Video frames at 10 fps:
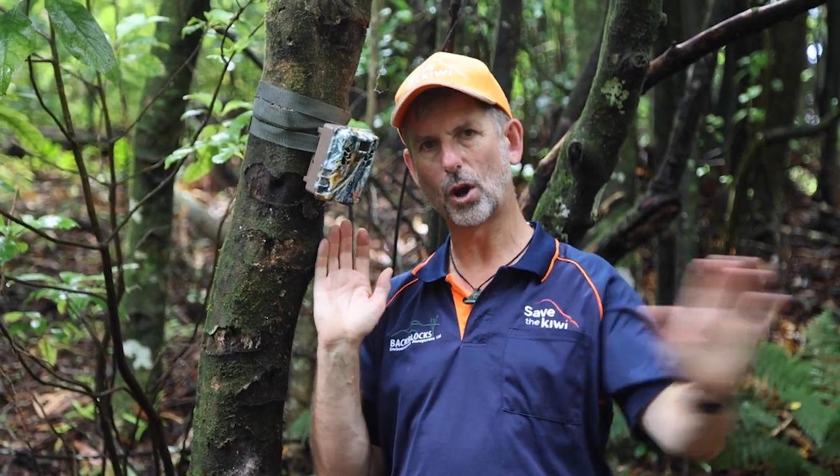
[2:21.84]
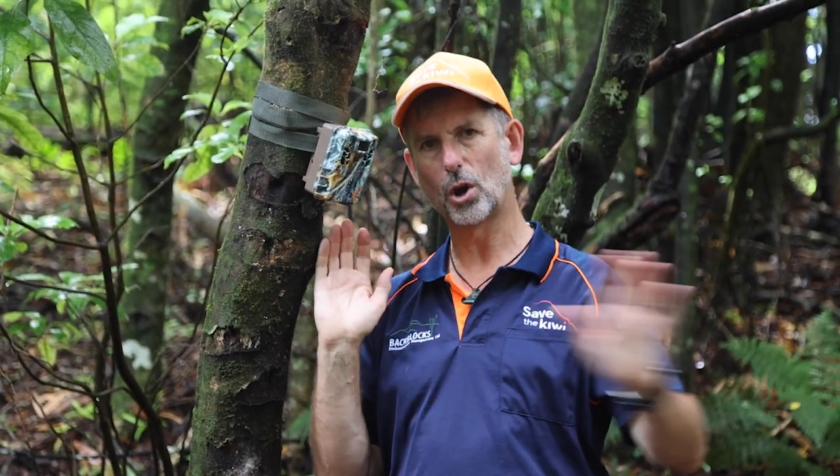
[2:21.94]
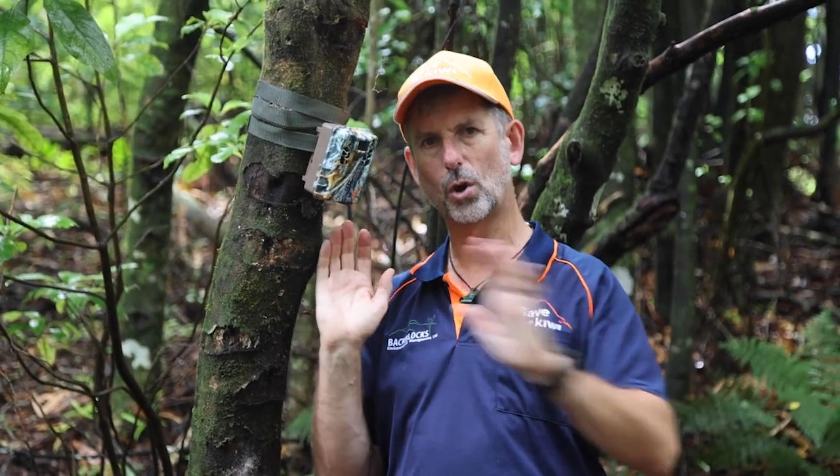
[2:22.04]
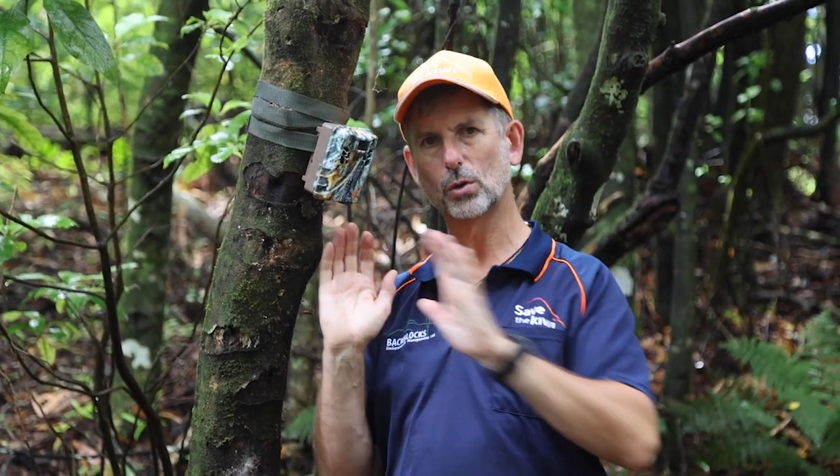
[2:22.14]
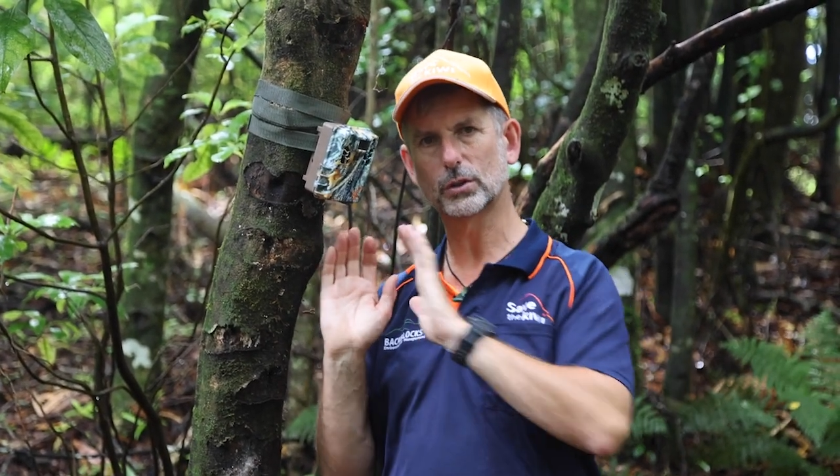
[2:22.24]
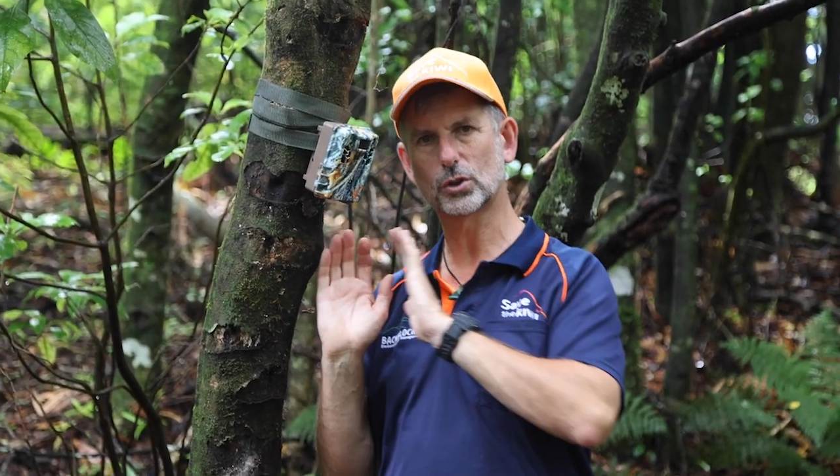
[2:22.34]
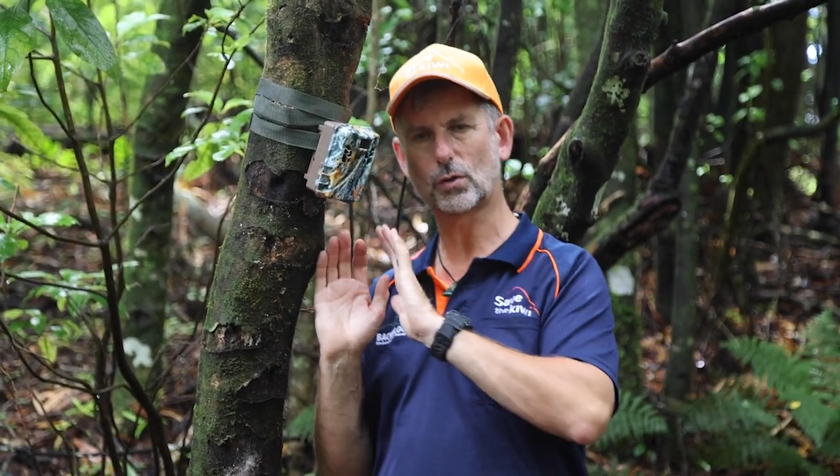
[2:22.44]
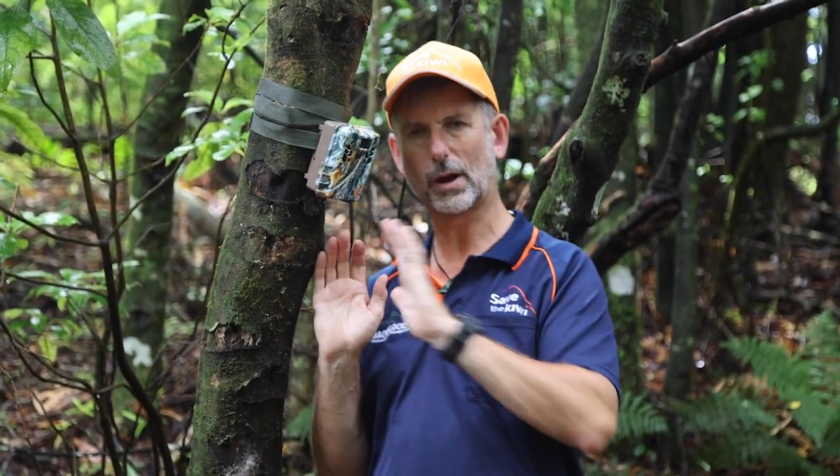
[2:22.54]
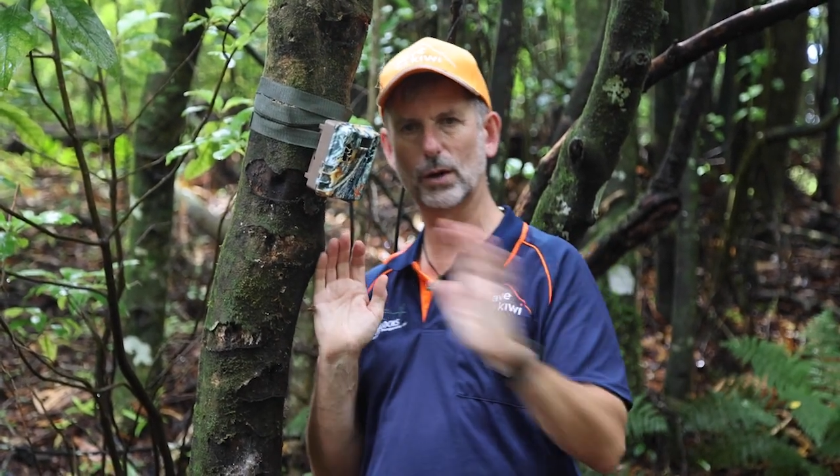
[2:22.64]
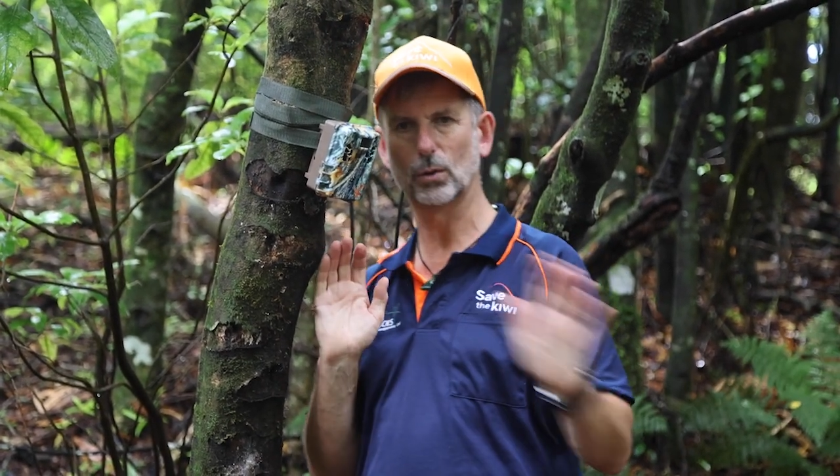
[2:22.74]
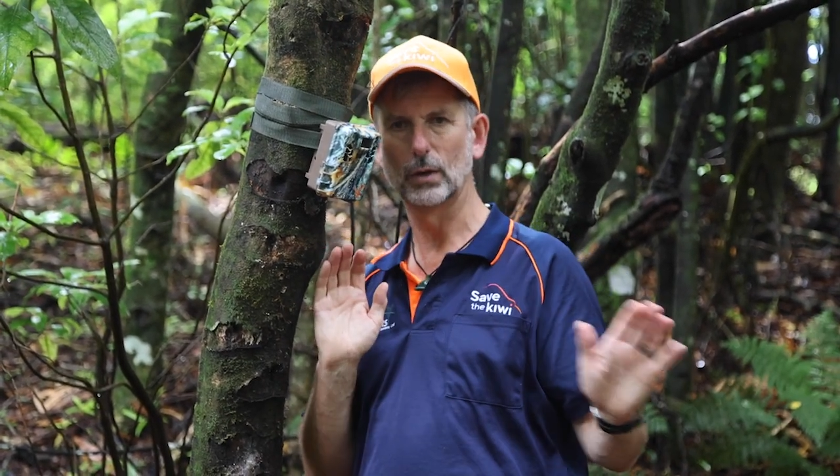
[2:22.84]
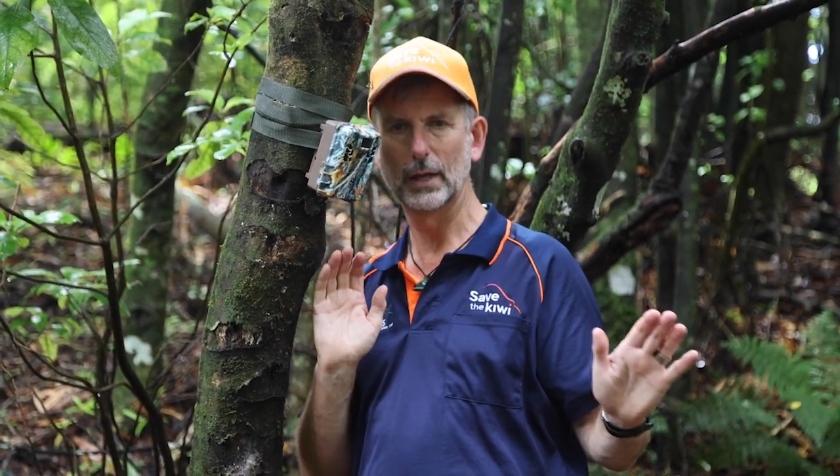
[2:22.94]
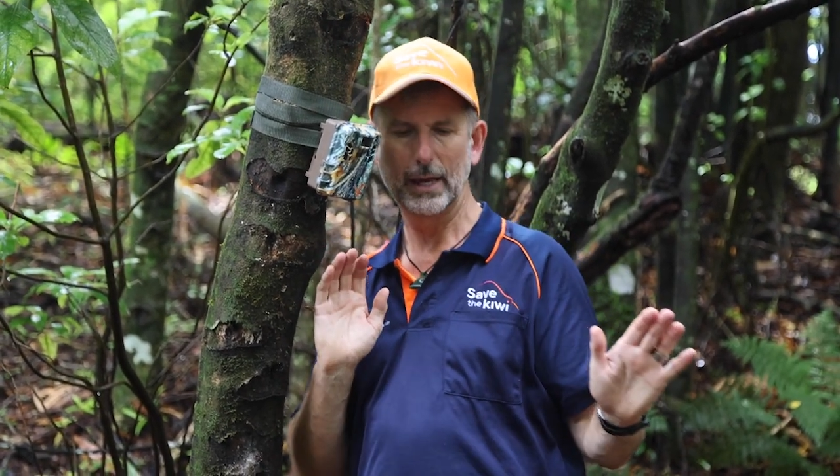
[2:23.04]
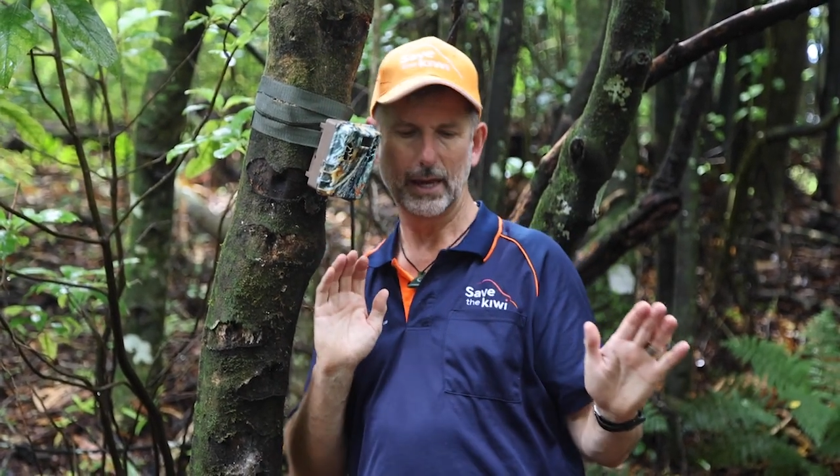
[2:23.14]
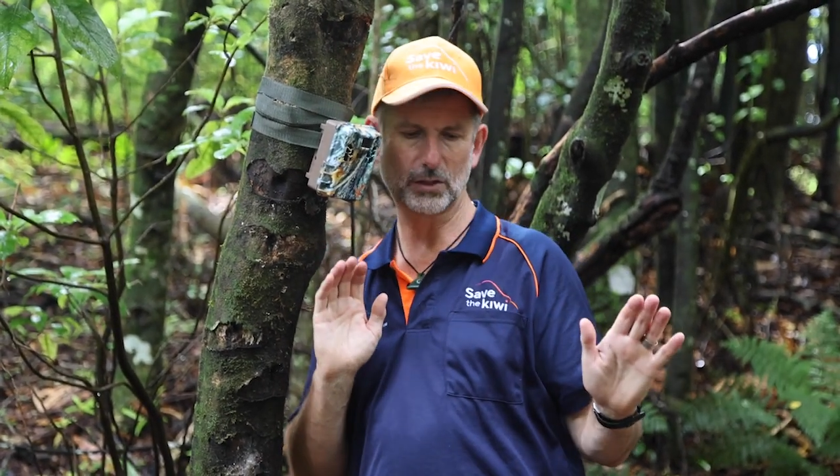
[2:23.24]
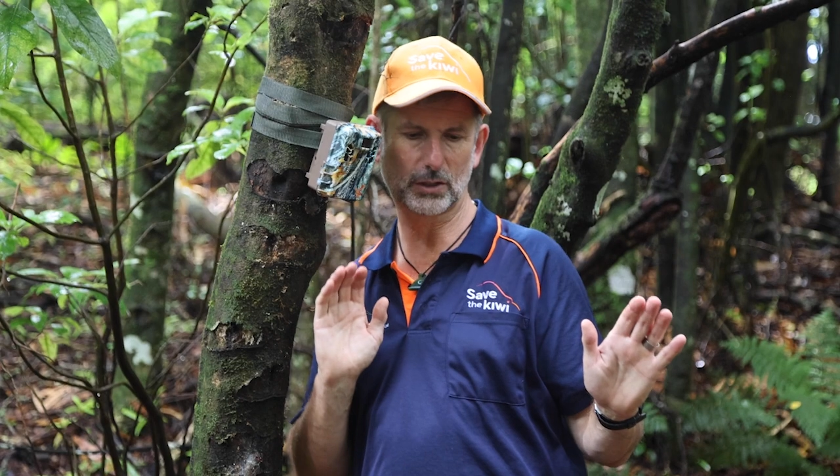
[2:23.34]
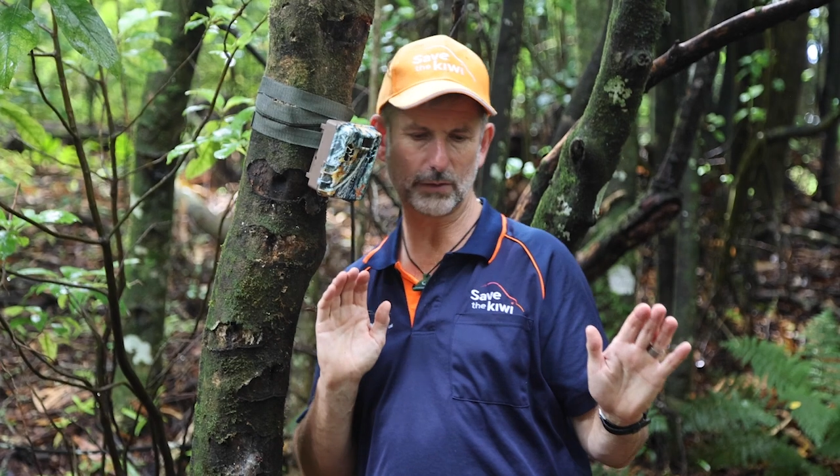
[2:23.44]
along the trail. It's